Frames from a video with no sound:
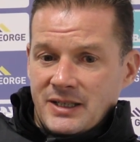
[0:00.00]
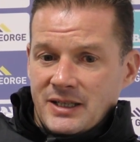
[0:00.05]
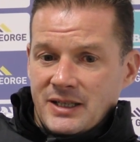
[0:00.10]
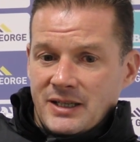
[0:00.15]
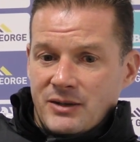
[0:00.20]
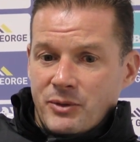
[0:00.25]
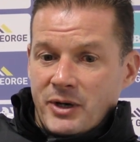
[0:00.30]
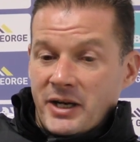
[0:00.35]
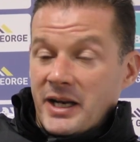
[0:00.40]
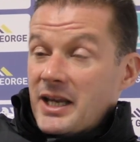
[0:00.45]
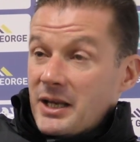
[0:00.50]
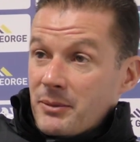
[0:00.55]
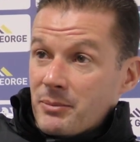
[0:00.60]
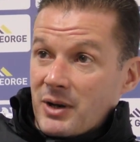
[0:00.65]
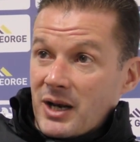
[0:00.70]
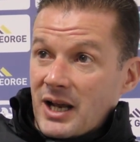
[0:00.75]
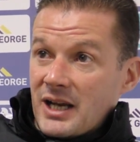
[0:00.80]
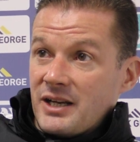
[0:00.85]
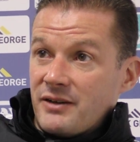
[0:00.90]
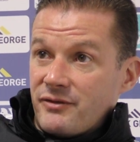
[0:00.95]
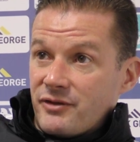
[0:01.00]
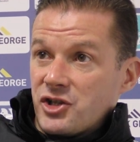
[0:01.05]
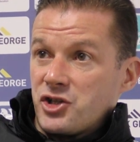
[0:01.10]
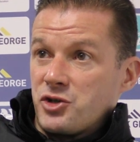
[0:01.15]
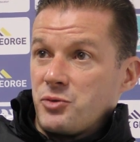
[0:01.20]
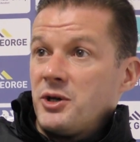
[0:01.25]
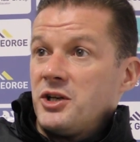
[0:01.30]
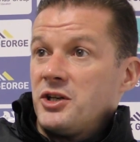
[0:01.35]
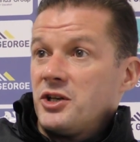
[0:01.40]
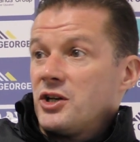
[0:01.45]
When he played for
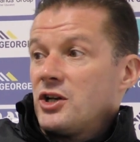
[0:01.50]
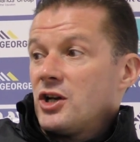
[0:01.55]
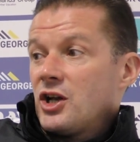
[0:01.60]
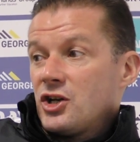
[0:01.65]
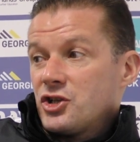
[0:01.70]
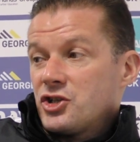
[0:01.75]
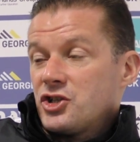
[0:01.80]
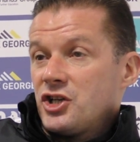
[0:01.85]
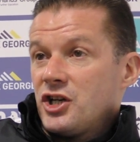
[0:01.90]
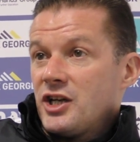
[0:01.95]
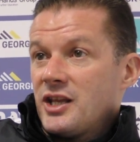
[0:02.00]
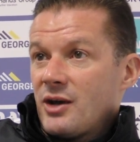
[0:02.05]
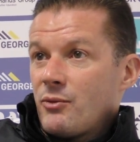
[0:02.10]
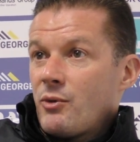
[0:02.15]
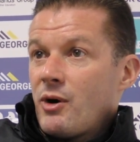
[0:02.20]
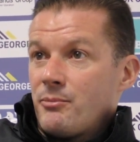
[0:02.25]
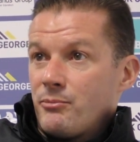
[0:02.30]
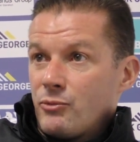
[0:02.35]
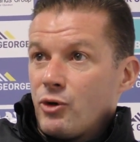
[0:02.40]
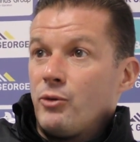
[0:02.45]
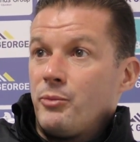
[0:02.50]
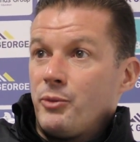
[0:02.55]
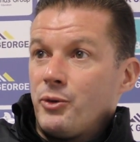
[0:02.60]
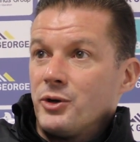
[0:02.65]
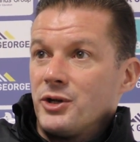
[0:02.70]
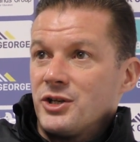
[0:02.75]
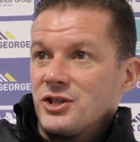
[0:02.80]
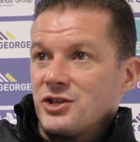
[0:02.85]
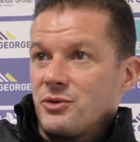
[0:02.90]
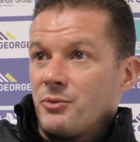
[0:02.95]
Swindon last year, they won more
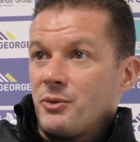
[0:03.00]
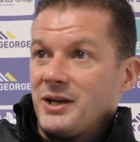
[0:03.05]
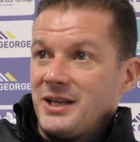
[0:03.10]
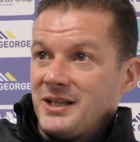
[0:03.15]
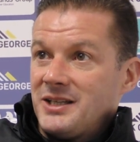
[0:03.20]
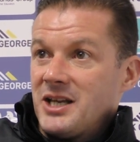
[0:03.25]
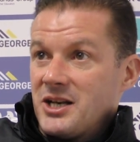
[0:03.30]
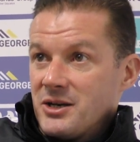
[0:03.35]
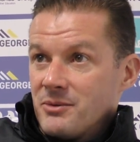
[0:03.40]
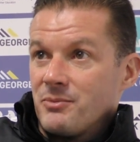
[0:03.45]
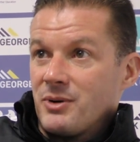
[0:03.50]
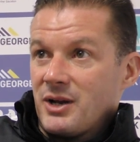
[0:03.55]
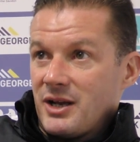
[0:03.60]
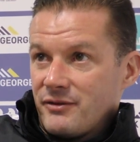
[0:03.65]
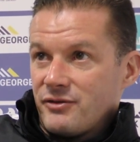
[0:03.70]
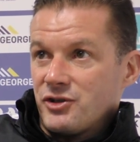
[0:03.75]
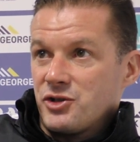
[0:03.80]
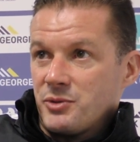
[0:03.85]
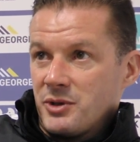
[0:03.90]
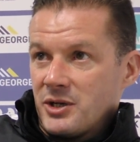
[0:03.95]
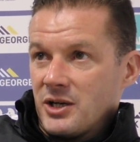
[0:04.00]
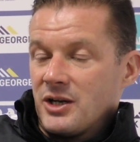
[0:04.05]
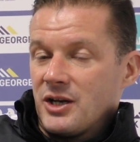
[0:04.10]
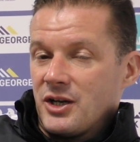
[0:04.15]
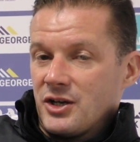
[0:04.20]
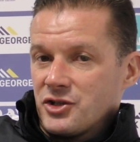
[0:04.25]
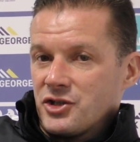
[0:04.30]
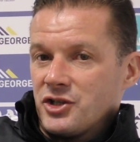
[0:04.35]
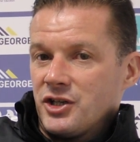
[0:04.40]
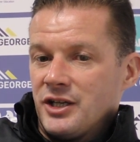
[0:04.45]
points than when he didn't play for Swindon
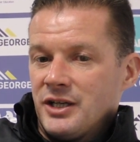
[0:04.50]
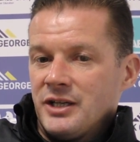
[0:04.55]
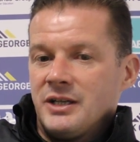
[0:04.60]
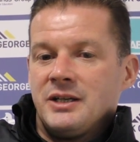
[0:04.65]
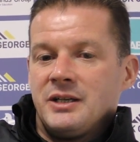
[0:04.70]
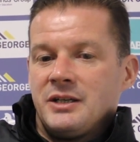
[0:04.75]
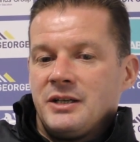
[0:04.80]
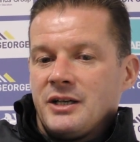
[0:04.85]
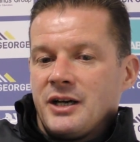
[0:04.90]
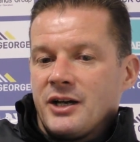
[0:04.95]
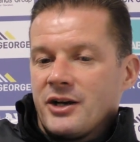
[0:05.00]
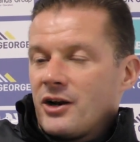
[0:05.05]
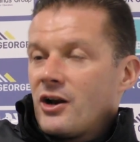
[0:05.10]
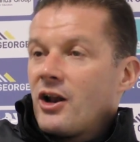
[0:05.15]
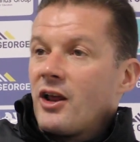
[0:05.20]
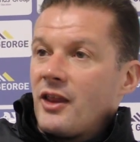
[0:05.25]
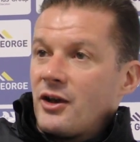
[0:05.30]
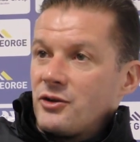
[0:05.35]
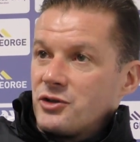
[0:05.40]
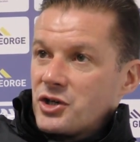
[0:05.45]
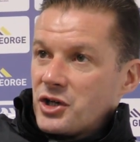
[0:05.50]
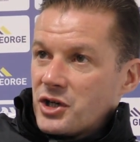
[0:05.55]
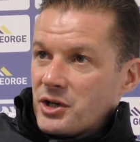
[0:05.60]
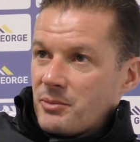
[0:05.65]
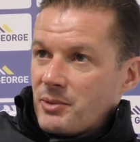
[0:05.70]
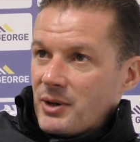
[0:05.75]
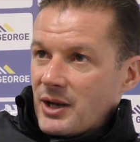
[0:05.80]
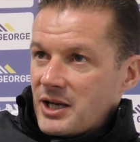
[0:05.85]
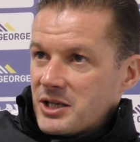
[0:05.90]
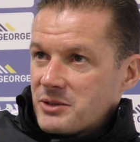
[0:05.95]
last year. And I like those kind
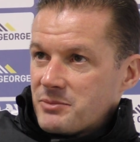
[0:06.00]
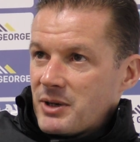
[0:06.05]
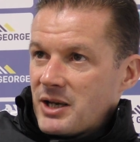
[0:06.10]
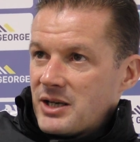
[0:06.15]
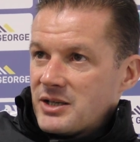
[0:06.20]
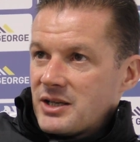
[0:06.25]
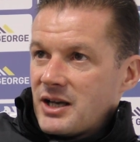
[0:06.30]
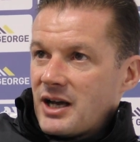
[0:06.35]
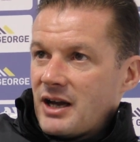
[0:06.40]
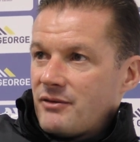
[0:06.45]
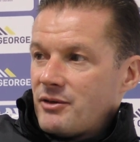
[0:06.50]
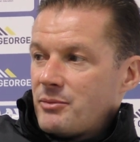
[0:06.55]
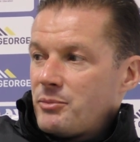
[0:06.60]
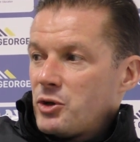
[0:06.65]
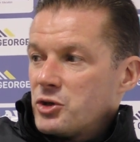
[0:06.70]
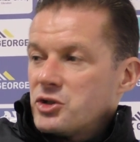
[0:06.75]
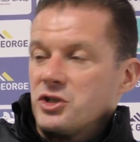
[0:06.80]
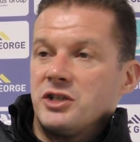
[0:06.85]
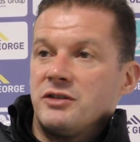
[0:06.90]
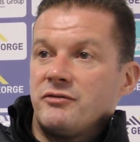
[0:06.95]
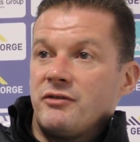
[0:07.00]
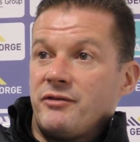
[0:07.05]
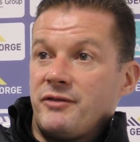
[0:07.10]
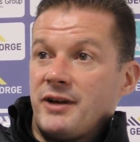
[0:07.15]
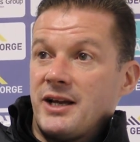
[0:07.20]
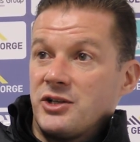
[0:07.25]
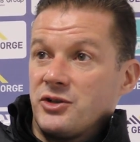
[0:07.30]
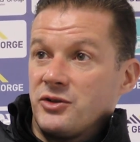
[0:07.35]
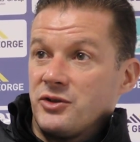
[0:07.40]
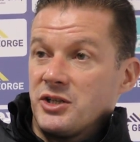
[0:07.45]
of players, players that have a positive
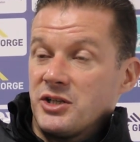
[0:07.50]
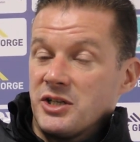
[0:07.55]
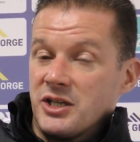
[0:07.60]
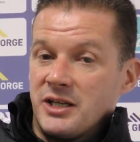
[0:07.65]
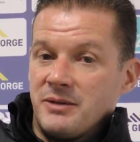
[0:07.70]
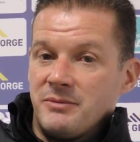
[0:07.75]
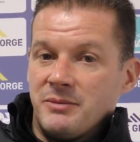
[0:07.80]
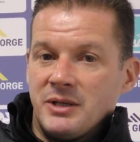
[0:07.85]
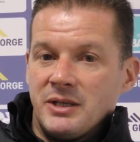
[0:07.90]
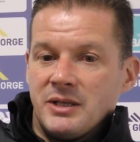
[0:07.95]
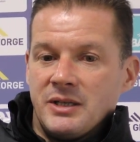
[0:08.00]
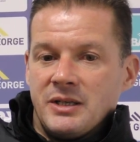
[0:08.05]
effect on the team.